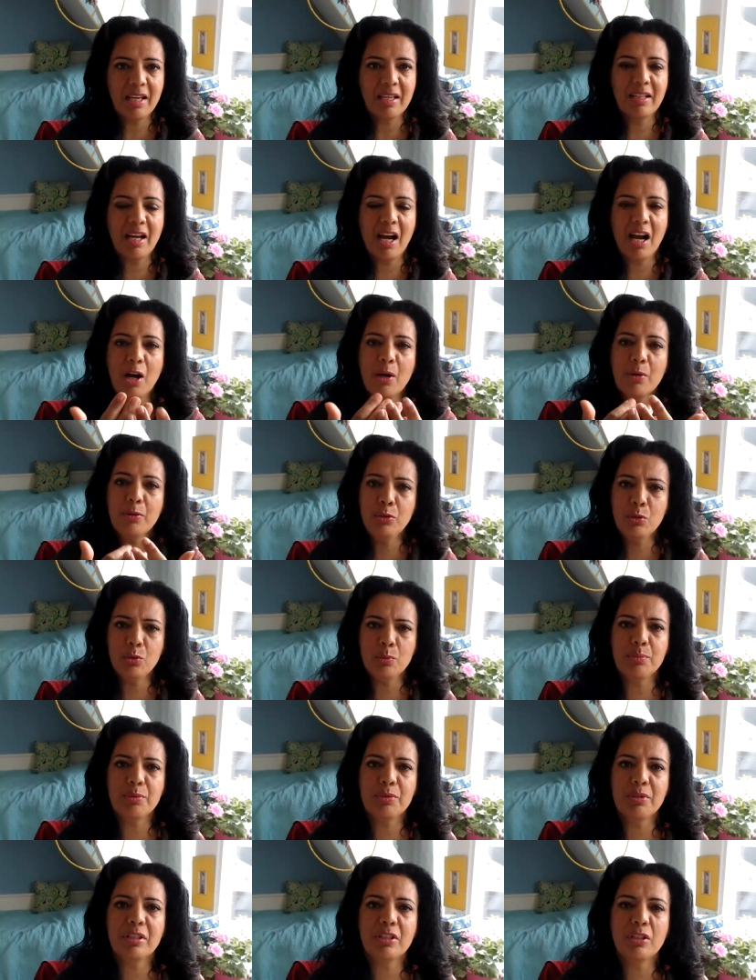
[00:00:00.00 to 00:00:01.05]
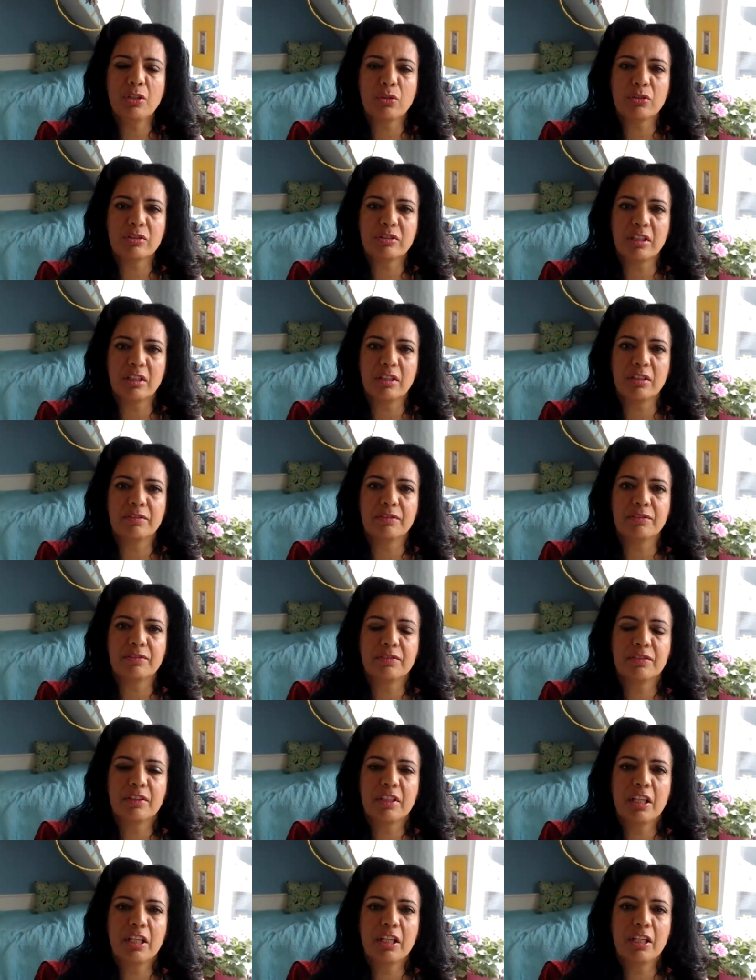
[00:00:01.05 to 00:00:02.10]
and how you bring yourself
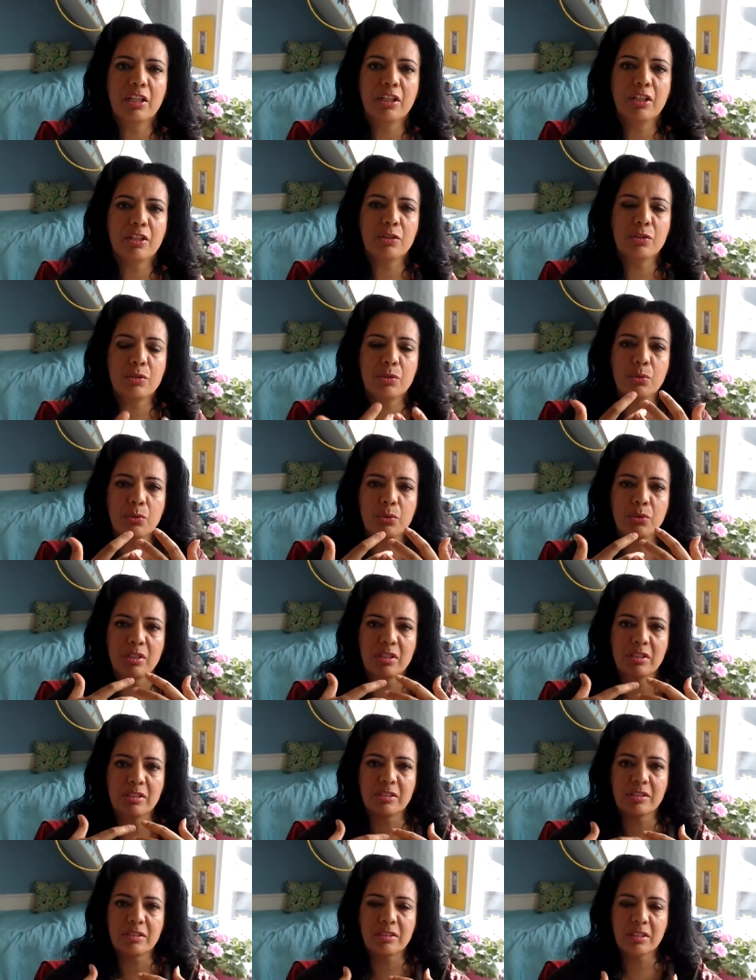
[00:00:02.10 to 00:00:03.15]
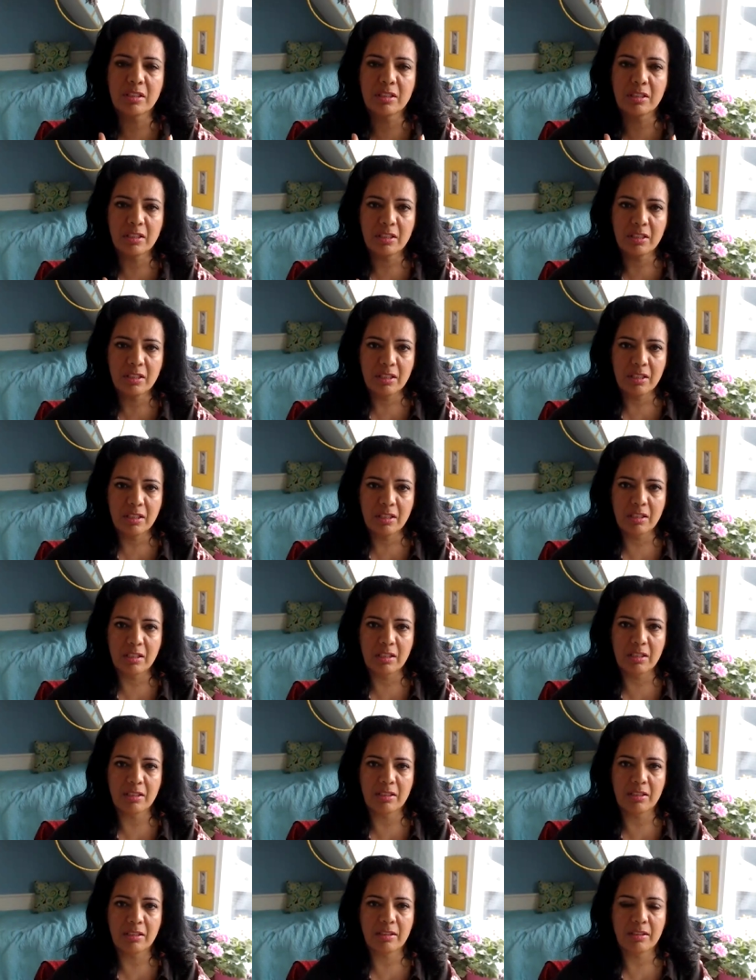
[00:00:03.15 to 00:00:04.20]
into this
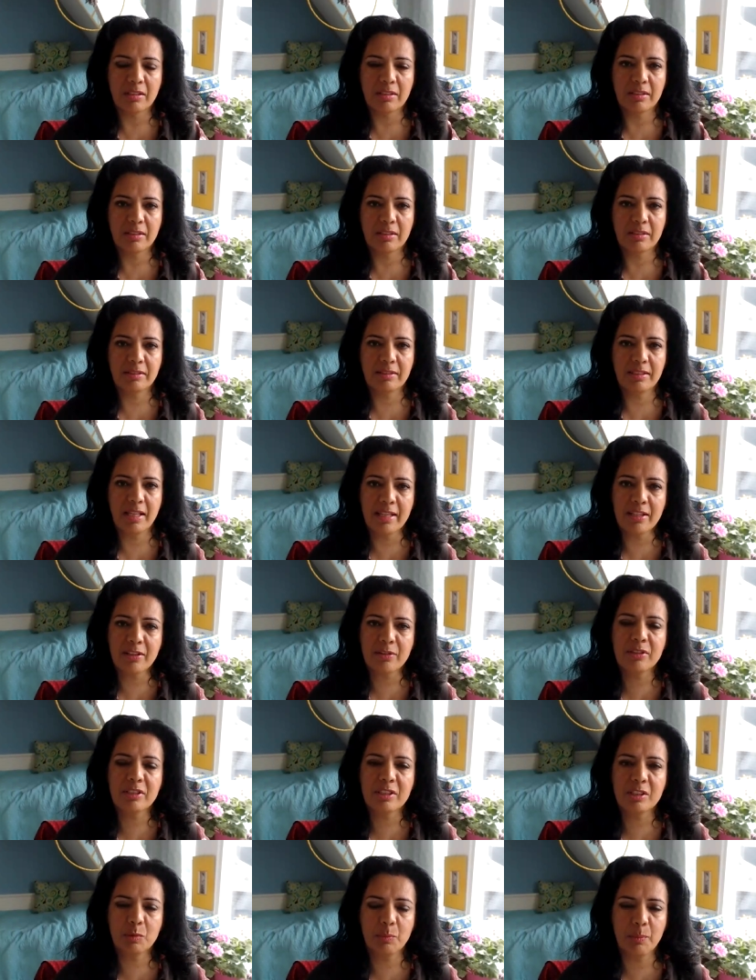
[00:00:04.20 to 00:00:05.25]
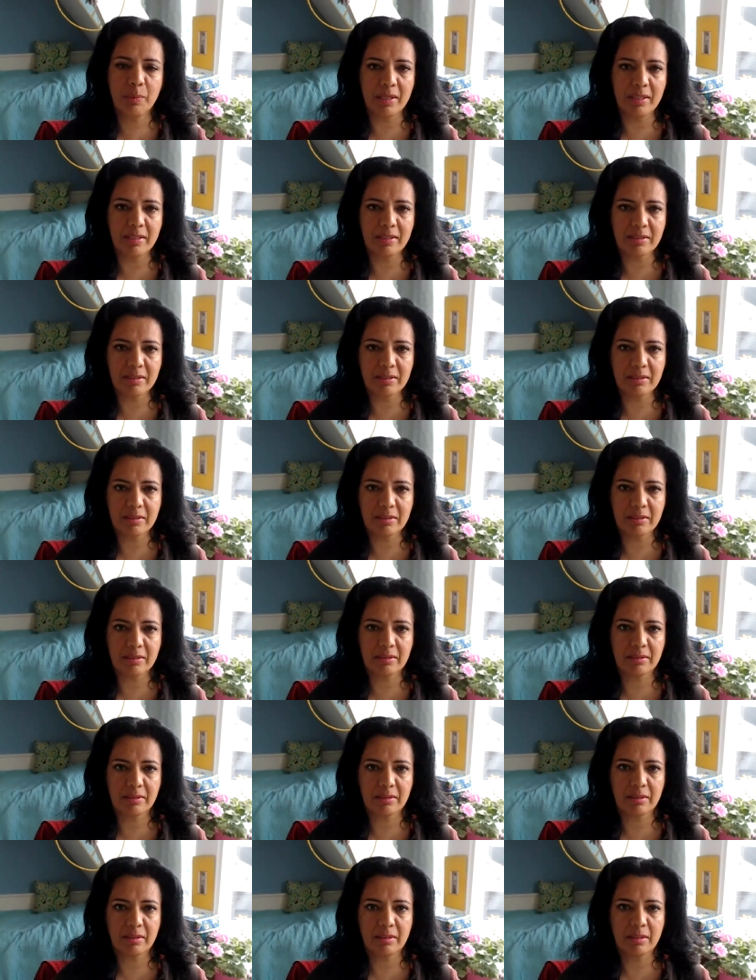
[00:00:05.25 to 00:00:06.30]
uh, sacred space
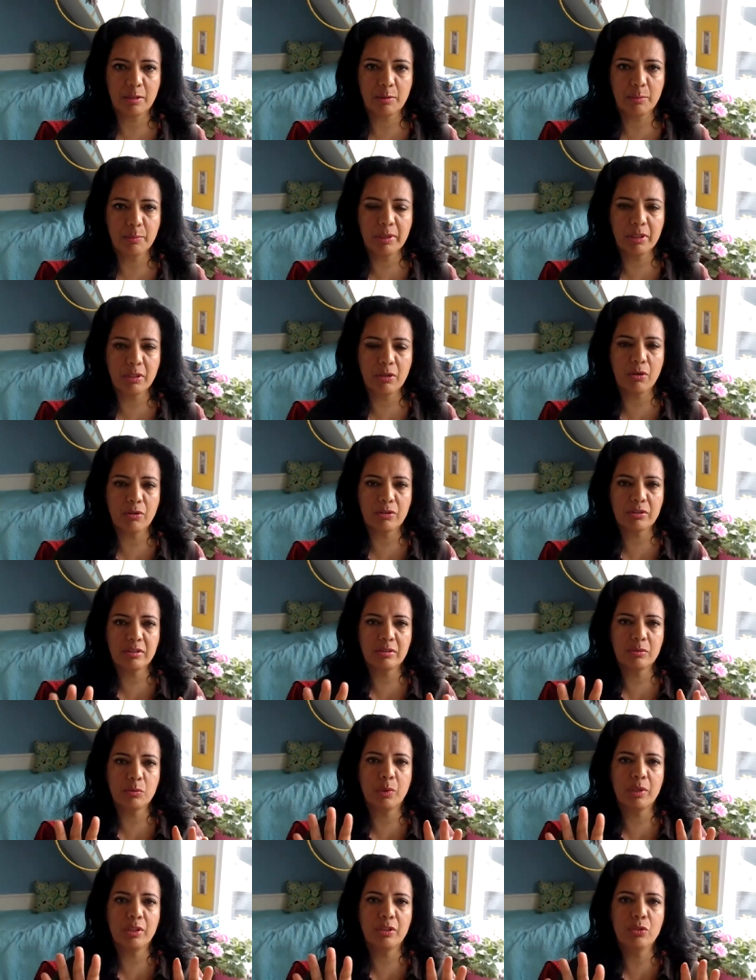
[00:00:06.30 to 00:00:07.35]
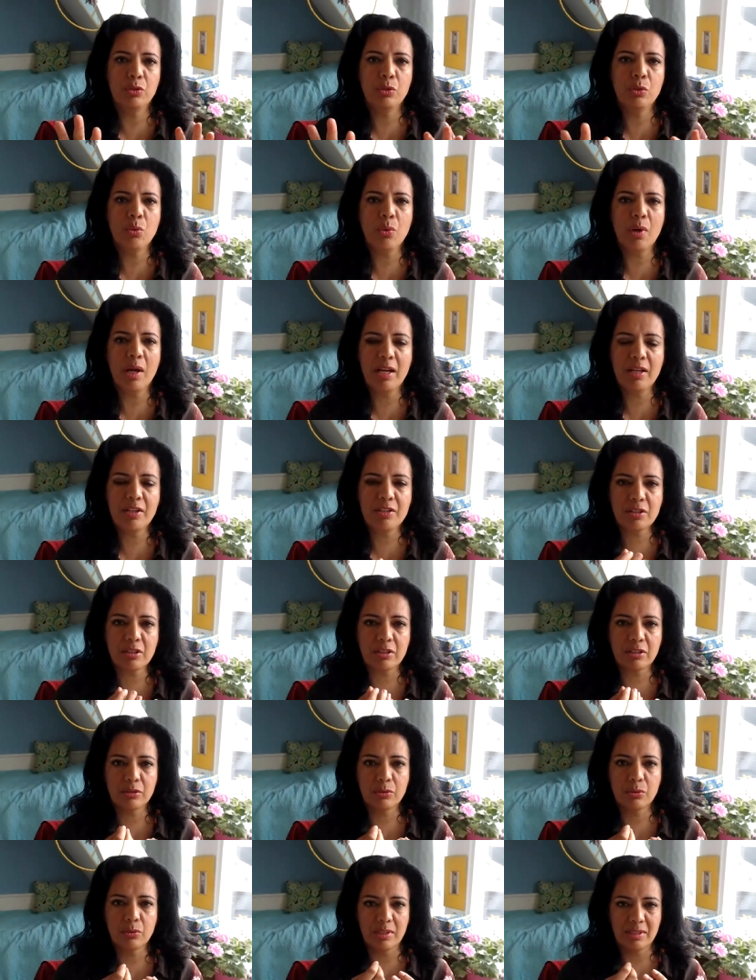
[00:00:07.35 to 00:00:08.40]
because when you
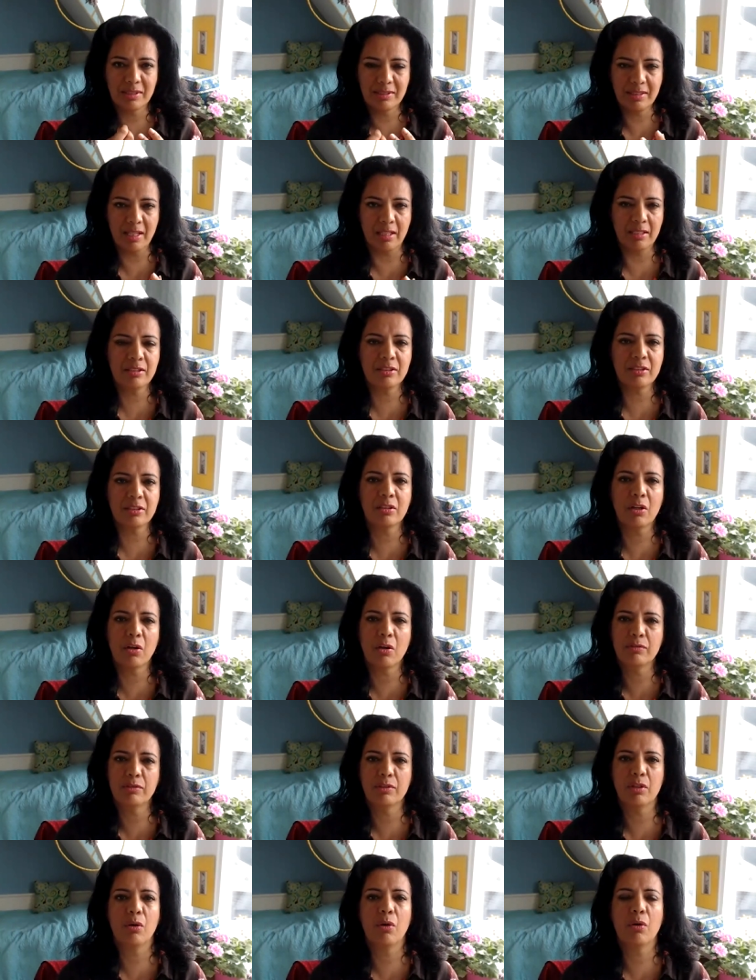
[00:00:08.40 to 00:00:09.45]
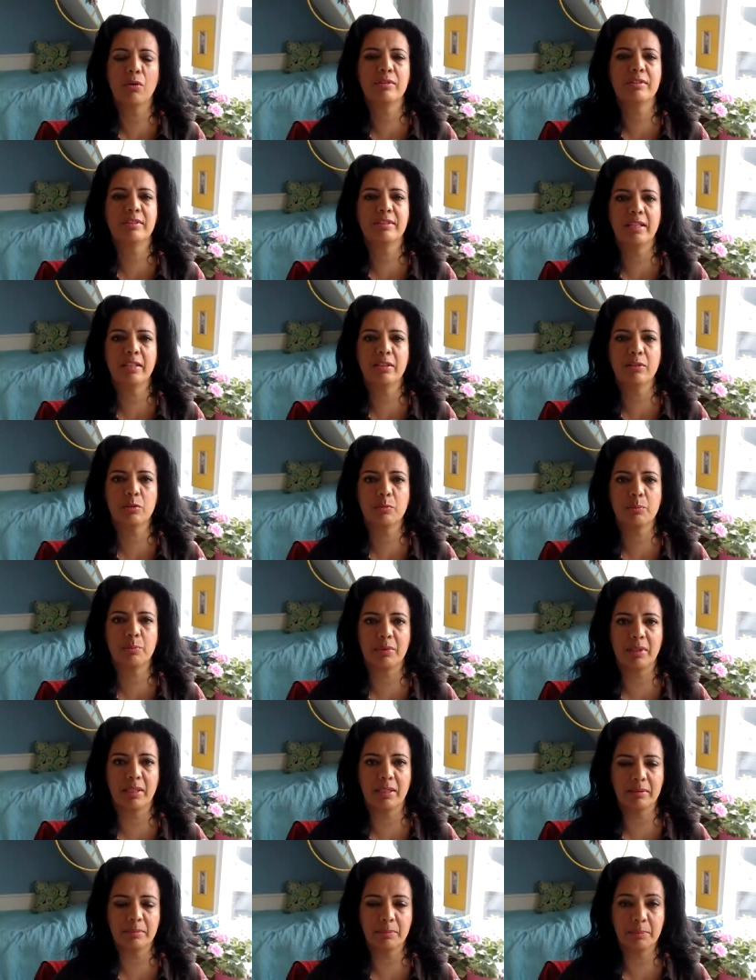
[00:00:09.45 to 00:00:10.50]
enter to the center of your own sacred
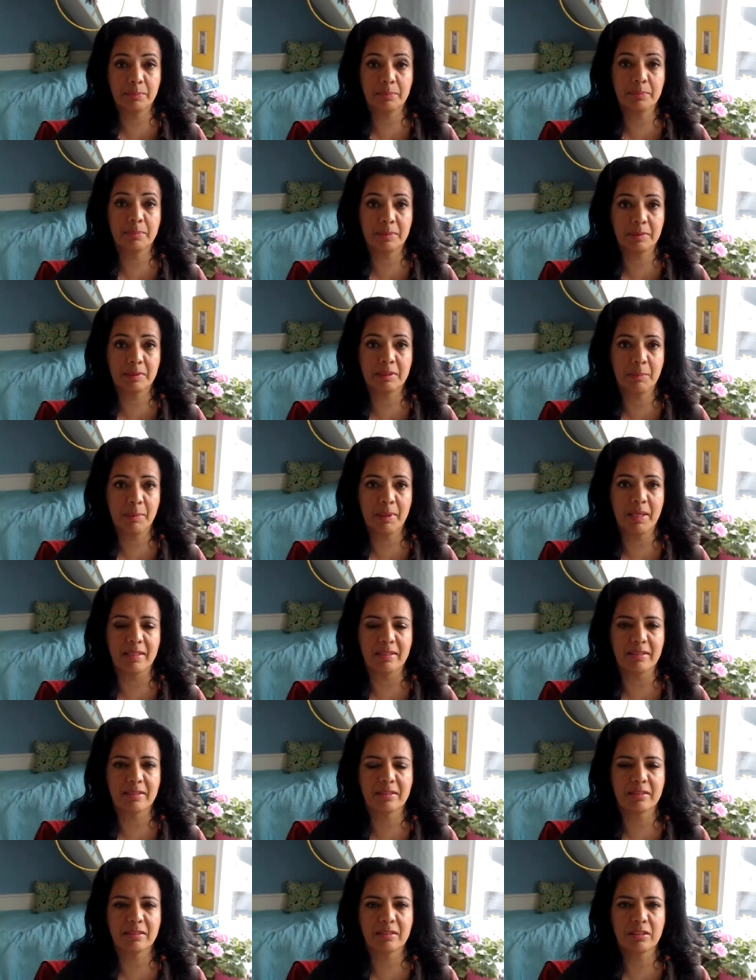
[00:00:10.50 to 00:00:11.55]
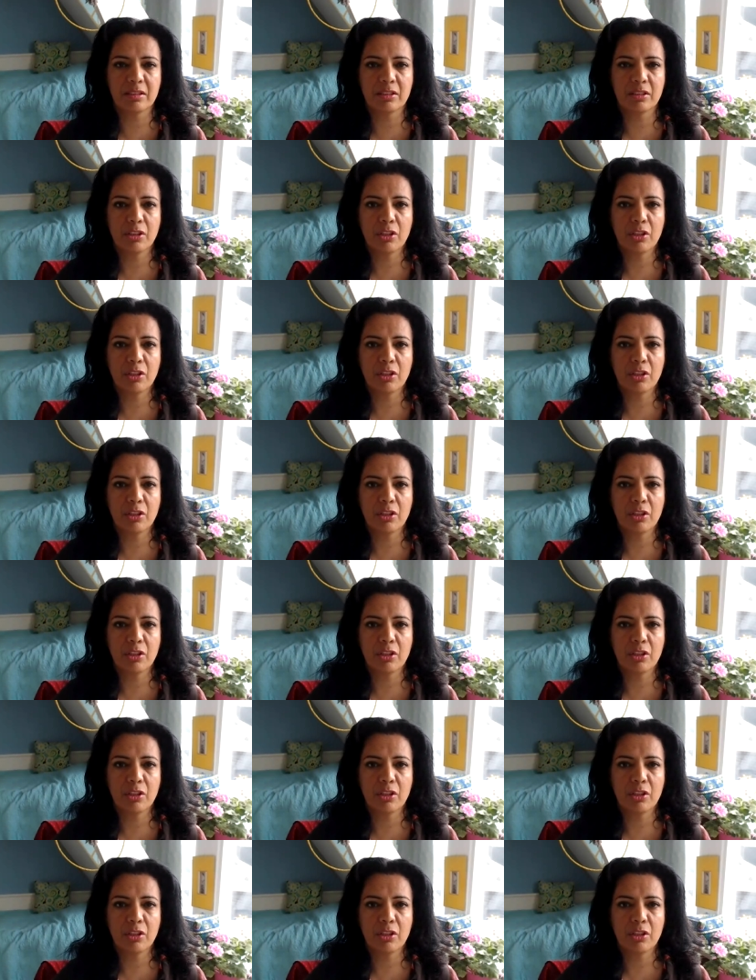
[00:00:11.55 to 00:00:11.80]
space,